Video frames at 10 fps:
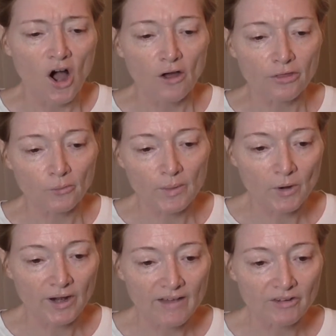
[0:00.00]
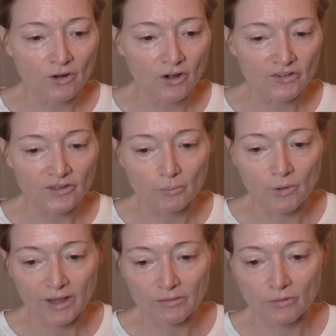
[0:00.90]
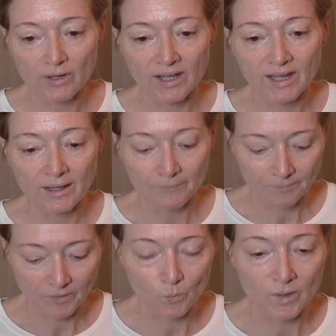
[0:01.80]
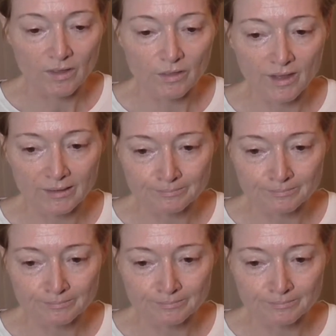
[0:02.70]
I thought we might have a nice little breakthrough here with